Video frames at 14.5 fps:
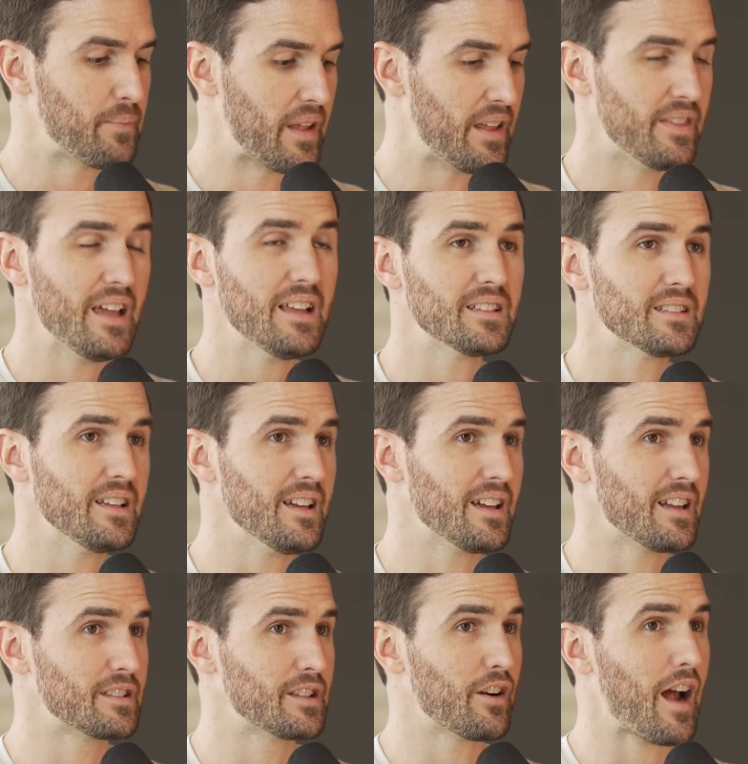And they see it
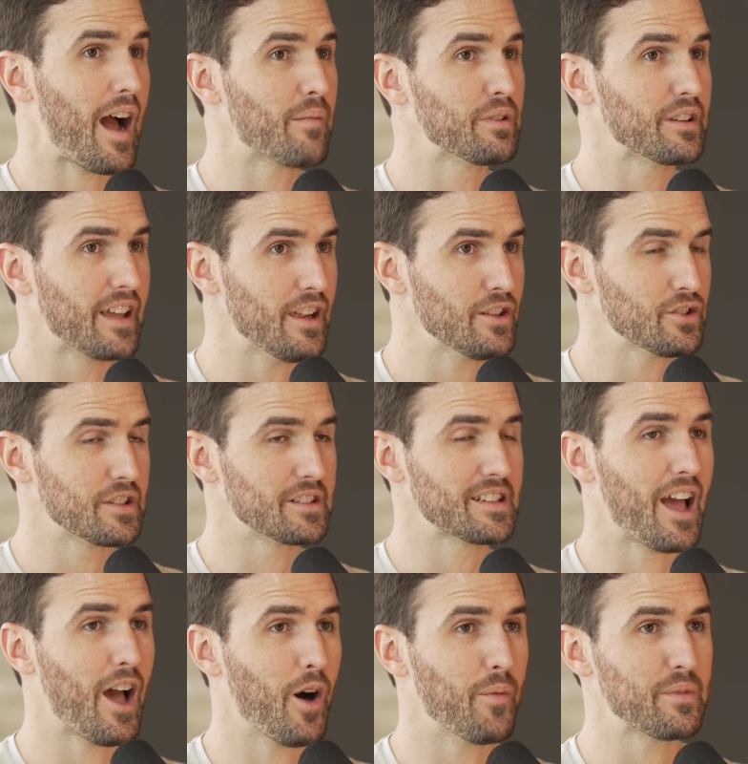as their obligation
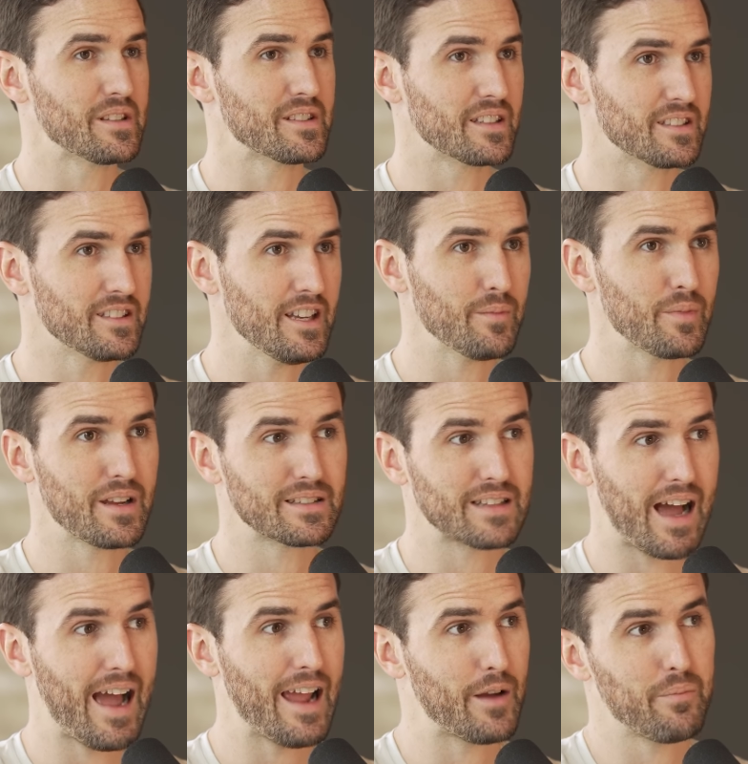to help me succeed because
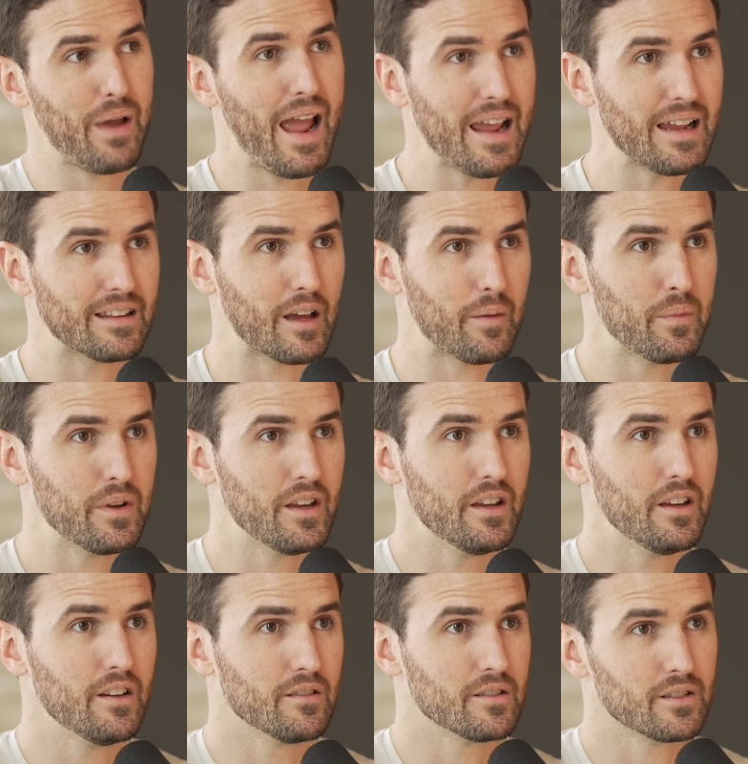I am paying them
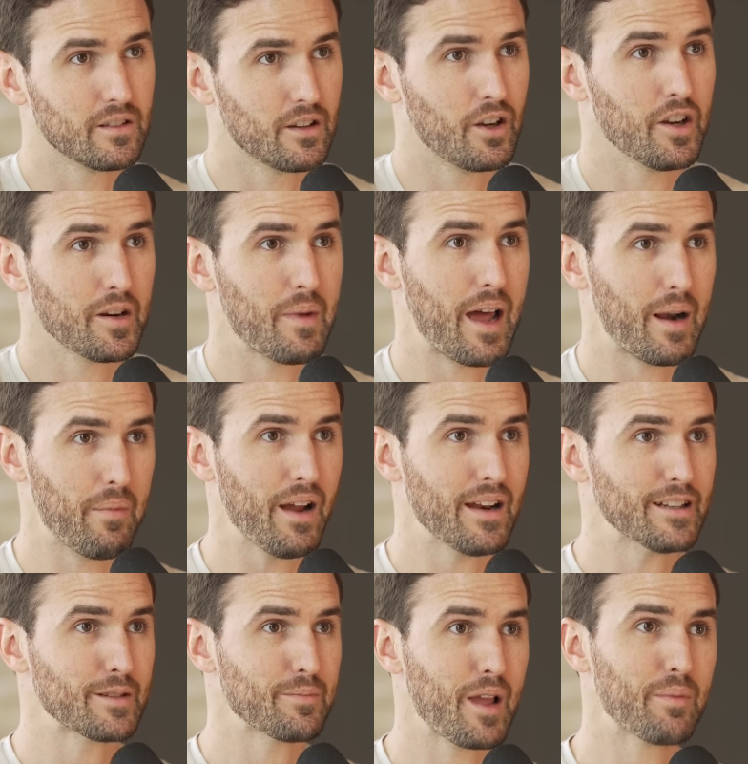good amount of
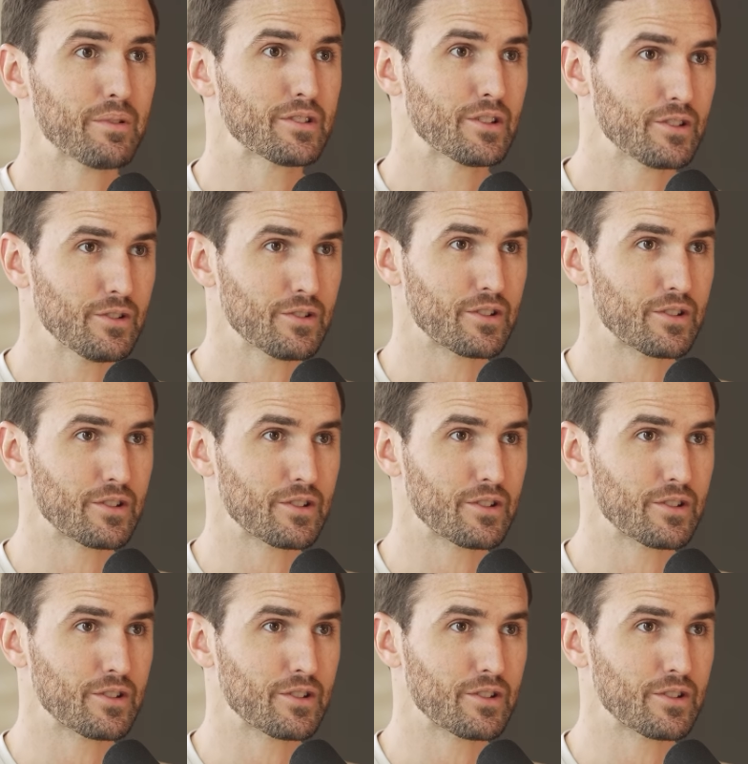money to be able to do